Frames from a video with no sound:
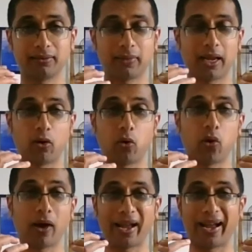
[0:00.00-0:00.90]

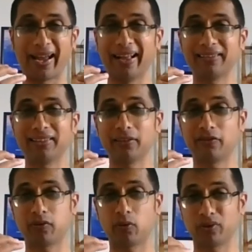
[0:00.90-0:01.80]
I held it
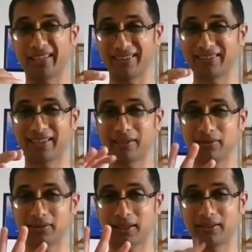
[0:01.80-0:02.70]
for 10
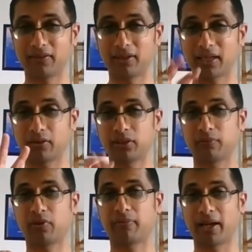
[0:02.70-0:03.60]
seconds. I did the
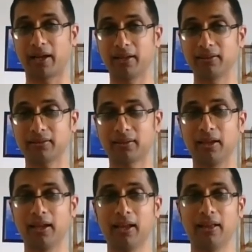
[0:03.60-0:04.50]
counting with my hands.
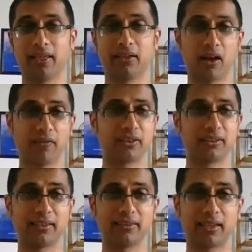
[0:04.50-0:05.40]
Then after
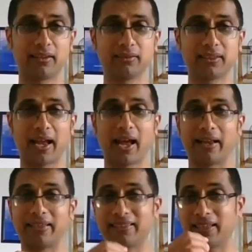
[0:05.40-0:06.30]
10 seconds, I
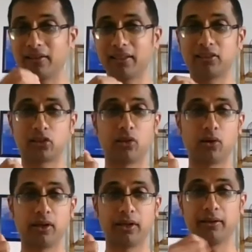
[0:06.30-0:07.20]
exhaled it
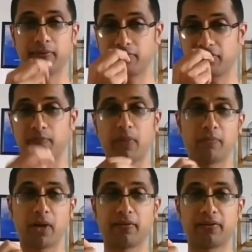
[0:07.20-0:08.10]
slowly from my
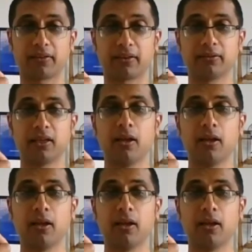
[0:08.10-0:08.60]
mouth like that.